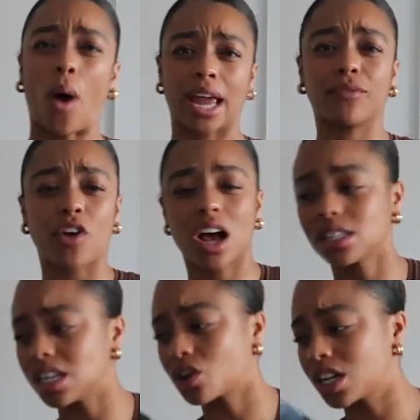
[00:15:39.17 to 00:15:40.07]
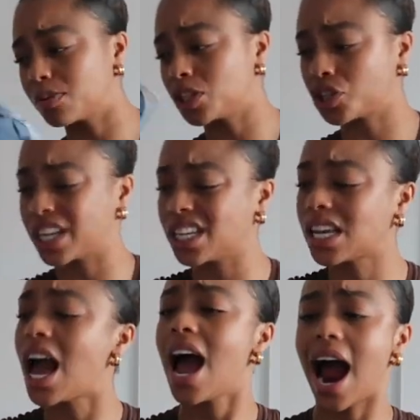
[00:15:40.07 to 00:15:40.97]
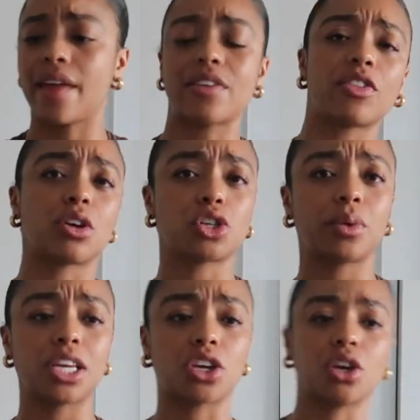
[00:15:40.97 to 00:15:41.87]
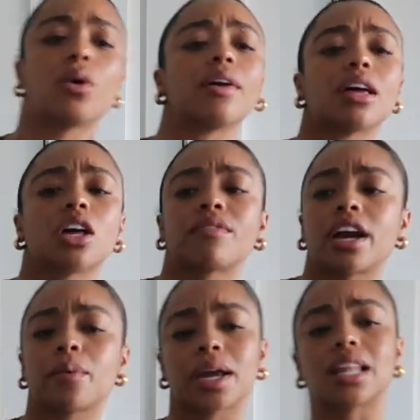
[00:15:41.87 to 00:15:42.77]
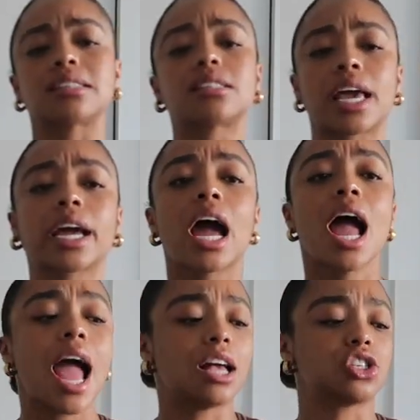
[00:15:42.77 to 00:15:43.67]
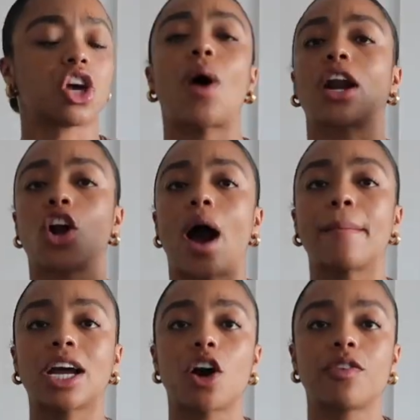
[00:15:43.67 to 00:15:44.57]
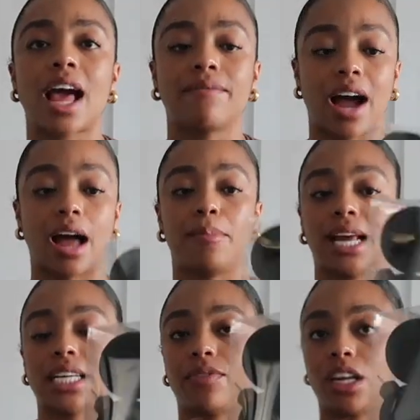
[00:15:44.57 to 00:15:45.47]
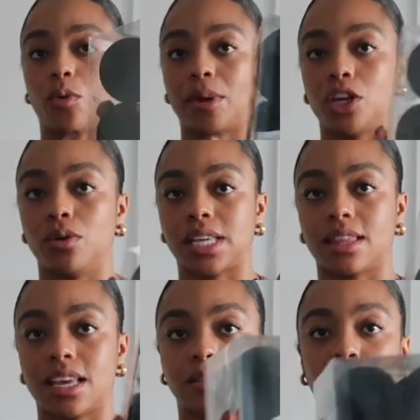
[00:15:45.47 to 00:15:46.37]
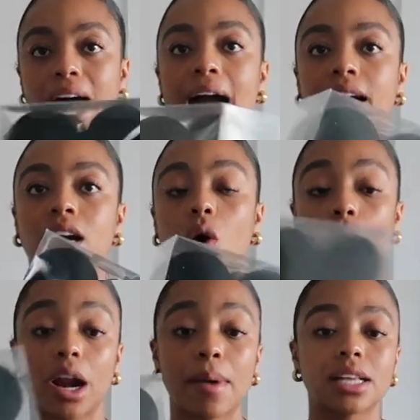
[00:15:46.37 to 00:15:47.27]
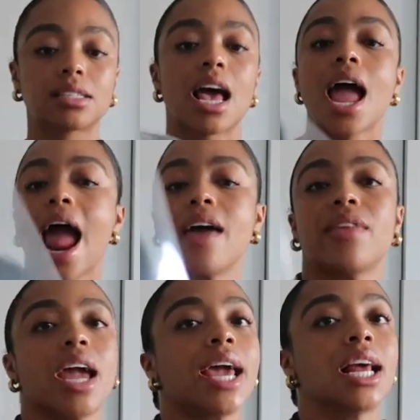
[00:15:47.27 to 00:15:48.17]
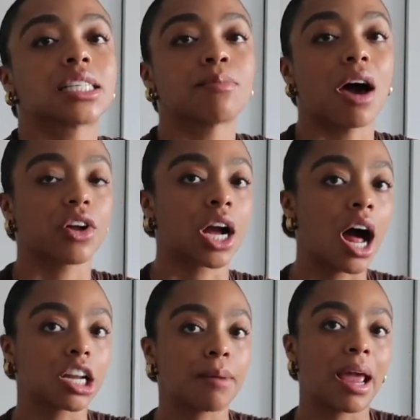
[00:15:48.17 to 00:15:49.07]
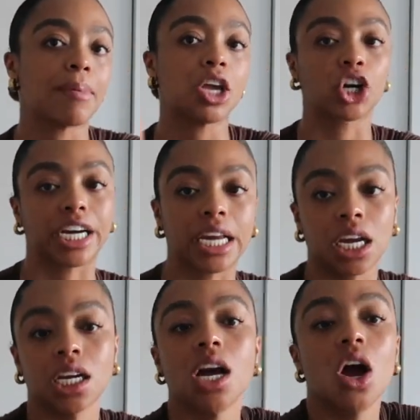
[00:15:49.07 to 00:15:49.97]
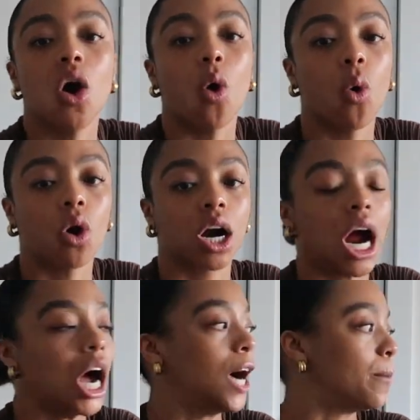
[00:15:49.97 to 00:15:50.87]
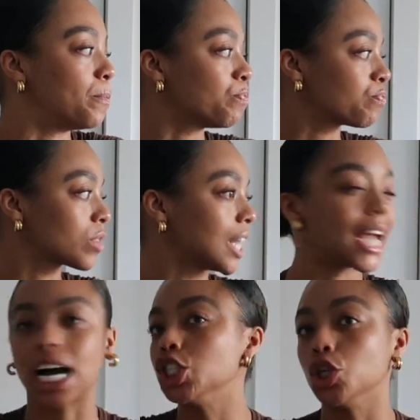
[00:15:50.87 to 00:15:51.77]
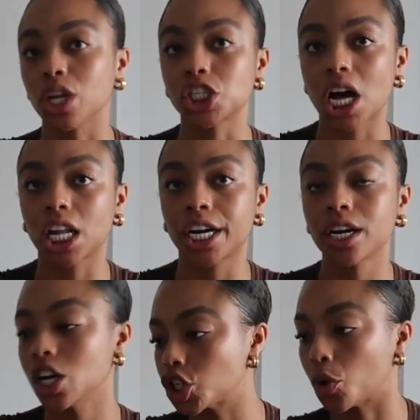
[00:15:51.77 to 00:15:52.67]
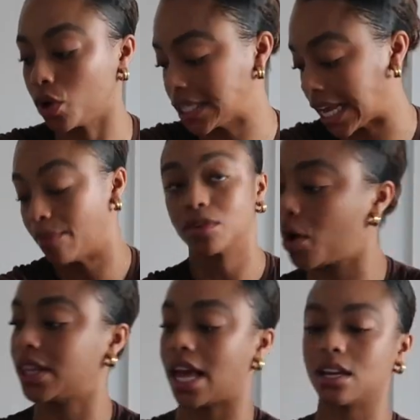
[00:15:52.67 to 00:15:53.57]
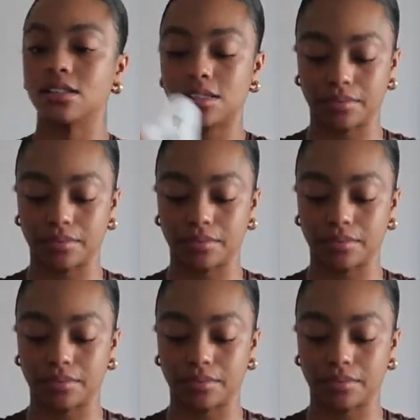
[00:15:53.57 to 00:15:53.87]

white frosted Christmas trees. I think that those are really cute and they look very realistic. And so I don't know, I might go for that vibe, but I definitely will be using these black ornaments and then some other color, maybe green or like a nudish color. So we'll see. More things.